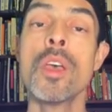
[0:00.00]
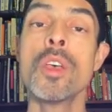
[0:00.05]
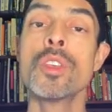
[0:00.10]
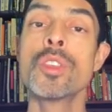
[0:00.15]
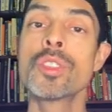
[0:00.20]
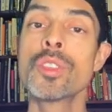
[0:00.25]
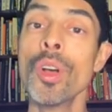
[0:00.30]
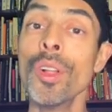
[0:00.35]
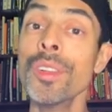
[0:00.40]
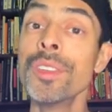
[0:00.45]

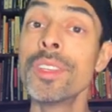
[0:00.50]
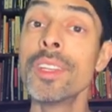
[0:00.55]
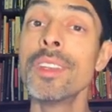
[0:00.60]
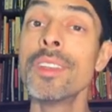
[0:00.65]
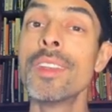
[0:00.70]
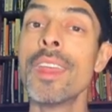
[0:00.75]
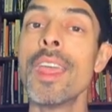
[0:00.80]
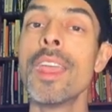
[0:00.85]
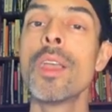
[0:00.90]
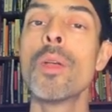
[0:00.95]
Salt
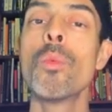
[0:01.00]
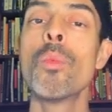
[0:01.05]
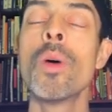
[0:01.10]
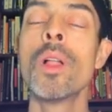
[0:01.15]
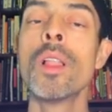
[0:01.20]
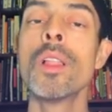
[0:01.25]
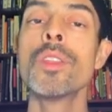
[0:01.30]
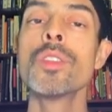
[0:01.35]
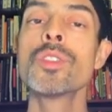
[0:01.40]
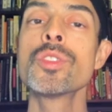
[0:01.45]
intake,
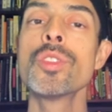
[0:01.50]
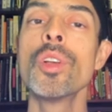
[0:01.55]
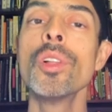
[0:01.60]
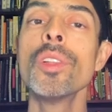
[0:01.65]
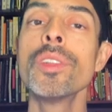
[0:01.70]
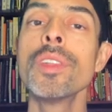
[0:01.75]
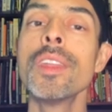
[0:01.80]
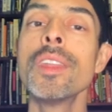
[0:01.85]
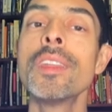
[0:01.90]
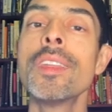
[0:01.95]
well,
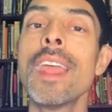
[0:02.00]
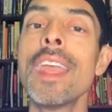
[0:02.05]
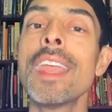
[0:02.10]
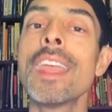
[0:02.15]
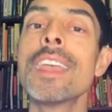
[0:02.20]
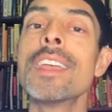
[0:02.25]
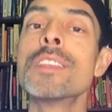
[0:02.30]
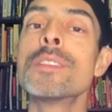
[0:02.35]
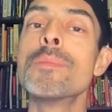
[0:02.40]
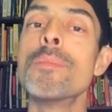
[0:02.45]
salt
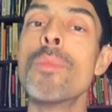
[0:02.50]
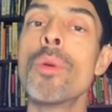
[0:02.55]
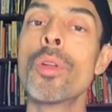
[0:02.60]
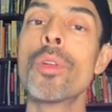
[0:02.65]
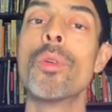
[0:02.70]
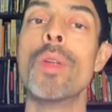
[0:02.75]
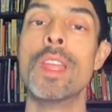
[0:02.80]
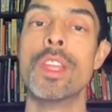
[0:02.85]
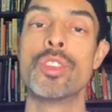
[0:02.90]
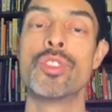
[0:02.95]
intake is
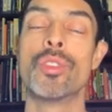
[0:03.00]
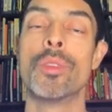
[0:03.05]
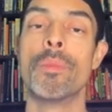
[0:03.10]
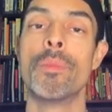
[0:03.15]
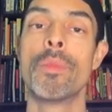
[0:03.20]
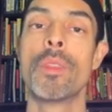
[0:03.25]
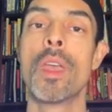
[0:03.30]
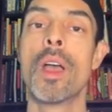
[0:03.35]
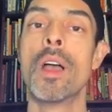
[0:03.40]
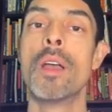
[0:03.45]
moderation,
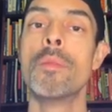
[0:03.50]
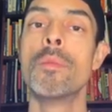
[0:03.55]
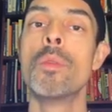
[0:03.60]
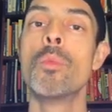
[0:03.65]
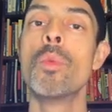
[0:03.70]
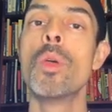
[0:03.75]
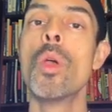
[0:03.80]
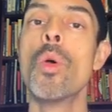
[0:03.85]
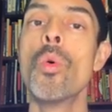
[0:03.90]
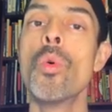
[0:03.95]

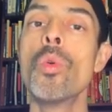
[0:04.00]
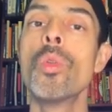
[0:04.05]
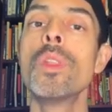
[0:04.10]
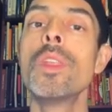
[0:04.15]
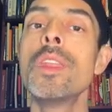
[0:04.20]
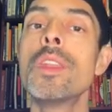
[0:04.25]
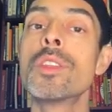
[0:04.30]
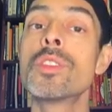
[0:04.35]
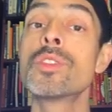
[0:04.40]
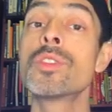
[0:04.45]
and we all
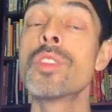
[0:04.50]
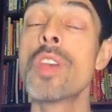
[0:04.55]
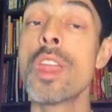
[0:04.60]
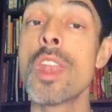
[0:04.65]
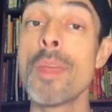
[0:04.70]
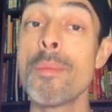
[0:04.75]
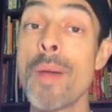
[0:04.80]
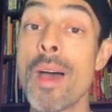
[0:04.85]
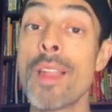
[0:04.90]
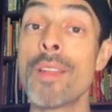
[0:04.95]
need a
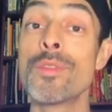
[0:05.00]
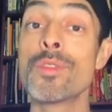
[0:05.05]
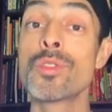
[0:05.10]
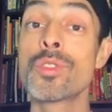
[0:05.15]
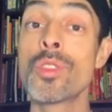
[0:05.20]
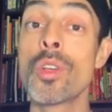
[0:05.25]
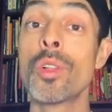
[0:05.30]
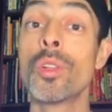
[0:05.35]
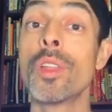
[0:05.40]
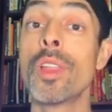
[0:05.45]
certain amount of
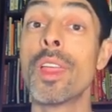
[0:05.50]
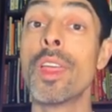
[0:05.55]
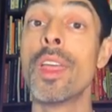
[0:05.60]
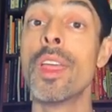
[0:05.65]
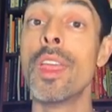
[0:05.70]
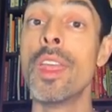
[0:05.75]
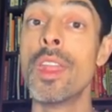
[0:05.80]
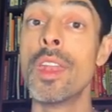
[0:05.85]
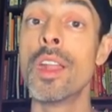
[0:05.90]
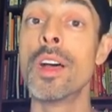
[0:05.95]
salt
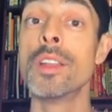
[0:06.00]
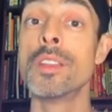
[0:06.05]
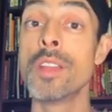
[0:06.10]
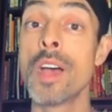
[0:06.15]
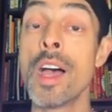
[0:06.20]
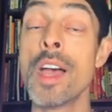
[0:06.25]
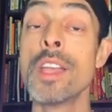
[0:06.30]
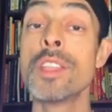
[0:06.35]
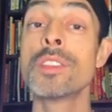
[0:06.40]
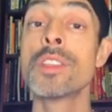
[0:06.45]
in our
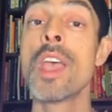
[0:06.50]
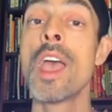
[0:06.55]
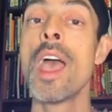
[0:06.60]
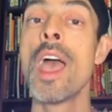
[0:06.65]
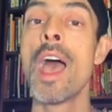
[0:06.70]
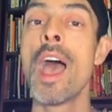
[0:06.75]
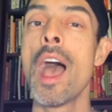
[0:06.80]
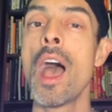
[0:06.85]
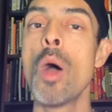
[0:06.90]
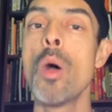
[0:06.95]
diets.
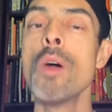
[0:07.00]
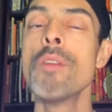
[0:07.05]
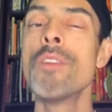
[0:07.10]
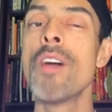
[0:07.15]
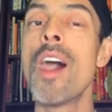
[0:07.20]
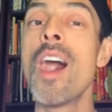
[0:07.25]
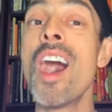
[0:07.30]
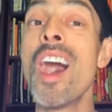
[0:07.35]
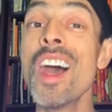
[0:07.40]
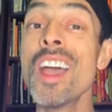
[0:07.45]
However,
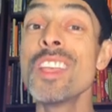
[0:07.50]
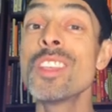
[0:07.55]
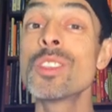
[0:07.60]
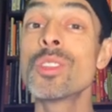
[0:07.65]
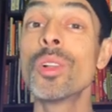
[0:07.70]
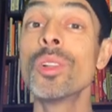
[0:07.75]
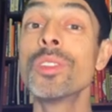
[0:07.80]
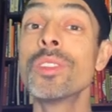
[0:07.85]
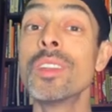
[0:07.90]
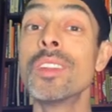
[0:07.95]
high
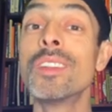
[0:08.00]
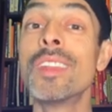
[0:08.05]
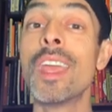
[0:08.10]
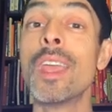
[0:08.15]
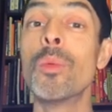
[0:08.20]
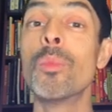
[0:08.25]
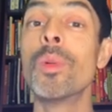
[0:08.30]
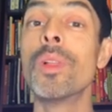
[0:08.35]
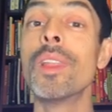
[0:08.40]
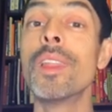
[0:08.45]
salt
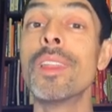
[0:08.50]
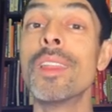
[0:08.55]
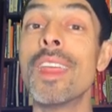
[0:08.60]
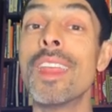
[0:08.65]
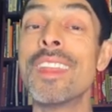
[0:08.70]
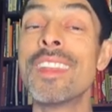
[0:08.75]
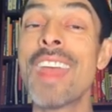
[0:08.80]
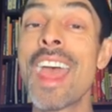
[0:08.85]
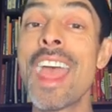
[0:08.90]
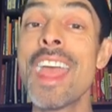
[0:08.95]
intake will
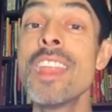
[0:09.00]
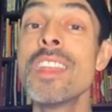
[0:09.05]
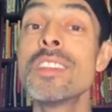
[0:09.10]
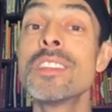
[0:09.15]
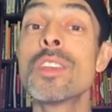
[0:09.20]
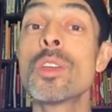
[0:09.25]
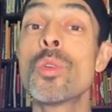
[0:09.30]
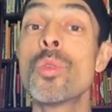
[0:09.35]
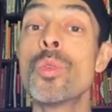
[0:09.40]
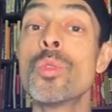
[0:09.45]
tend
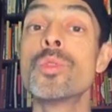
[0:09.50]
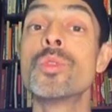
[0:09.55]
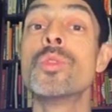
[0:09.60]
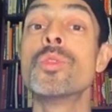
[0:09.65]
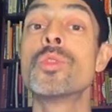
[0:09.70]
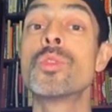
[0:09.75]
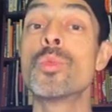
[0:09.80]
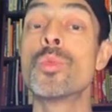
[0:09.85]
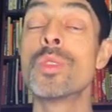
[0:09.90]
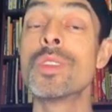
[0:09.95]
to cause you
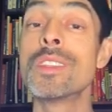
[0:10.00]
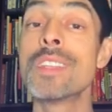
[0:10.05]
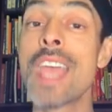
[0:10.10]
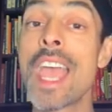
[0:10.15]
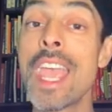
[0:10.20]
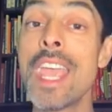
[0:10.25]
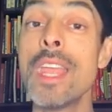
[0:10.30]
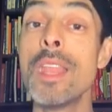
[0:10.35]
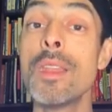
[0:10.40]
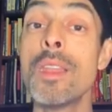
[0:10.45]
to
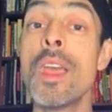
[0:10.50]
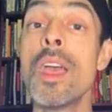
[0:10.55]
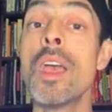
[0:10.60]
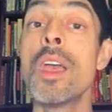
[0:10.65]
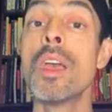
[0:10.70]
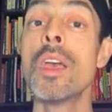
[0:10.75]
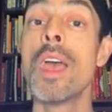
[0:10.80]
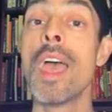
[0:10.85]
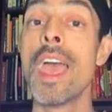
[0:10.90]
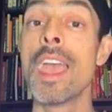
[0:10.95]
retain
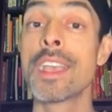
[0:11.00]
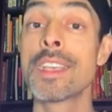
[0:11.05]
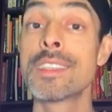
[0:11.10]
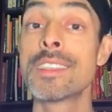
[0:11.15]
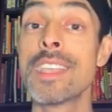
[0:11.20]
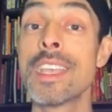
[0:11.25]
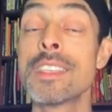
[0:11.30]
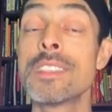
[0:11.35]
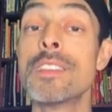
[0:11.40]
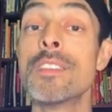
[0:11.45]

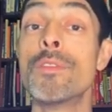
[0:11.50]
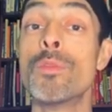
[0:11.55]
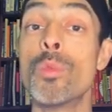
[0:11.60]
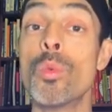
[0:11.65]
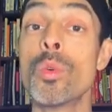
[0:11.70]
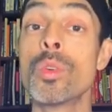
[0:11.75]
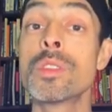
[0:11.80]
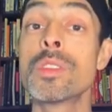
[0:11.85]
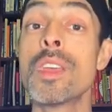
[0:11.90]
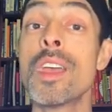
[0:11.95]
excessive
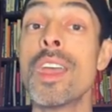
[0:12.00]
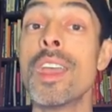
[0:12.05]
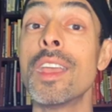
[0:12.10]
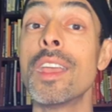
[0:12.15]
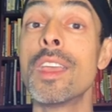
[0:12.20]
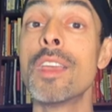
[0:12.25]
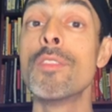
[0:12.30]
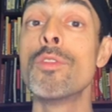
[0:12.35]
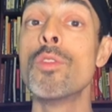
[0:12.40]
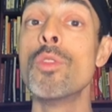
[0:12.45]
water
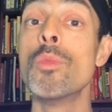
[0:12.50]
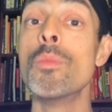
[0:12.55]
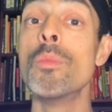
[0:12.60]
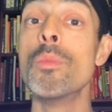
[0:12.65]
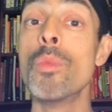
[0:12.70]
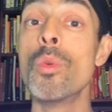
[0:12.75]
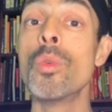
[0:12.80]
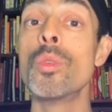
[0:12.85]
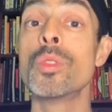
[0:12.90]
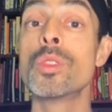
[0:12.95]
and give you
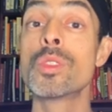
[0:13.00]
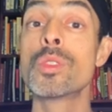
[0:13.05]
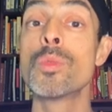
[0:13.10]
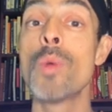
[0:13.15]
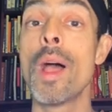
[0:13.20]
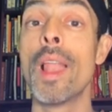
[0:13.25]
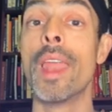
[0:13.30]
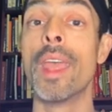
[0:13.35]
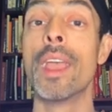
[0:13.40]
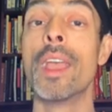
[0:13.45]
more
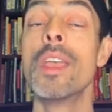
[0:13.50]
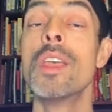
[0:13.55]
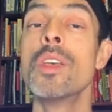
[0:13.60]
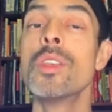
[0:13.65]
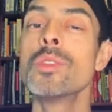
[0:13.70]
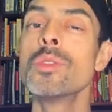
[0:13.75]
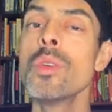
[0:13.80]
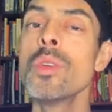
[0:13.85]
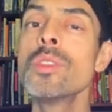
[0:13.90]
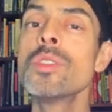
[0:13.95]
swelling.
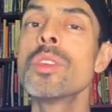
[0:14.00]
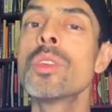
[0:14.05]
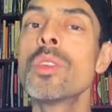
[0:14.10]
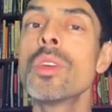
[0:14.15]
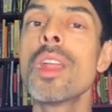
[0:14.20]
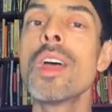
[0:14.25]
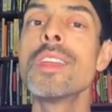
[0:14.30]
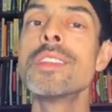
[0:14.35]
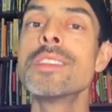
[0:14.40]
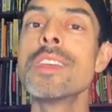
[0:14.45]
So it's a
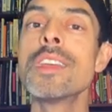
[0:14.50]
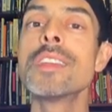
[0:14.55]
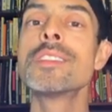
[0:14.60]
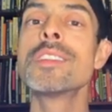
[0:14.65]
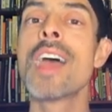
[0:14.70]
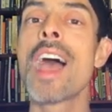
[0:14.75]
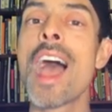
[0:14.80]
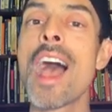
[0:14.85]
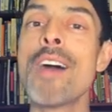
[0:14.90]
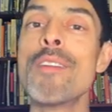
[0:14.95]
good idea
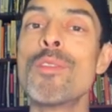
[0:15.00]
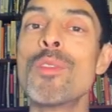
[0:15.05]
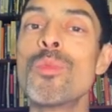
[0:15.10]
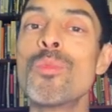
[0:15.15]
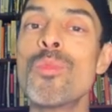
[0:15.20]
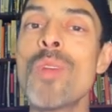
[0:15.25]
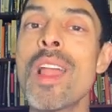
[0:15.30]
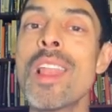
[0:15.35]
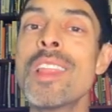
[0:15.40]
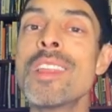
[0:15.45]
to have a
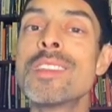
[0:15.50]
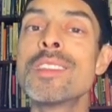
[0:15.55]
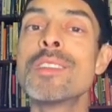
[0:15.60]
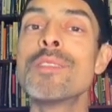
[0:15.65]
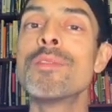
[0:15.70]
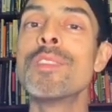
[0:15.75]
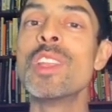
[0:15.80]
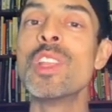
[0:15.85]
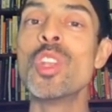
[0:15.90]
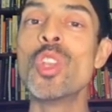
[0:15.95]

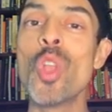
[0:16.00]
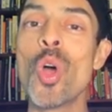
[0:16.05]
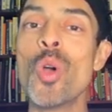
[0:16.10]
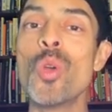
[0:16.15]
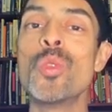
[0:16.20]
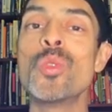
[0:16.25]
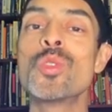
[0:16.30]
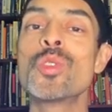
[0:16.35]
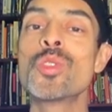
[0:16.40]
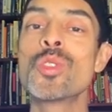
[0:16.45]
relatively
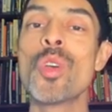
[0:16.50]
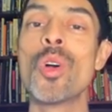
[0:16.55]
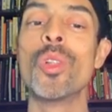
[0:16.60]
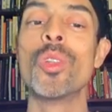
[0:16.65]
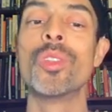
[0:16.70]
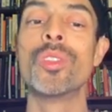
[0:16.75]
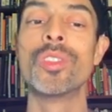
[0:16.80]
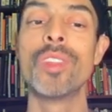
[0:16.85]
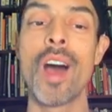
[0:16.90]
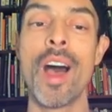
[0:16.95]
low
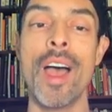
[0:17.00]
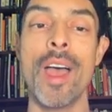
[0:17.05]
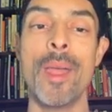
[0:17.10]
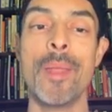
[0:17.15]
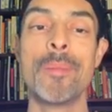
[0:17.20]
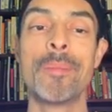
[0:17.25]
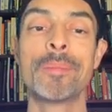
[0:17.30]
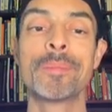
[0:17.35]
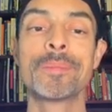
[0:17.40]
salt diet.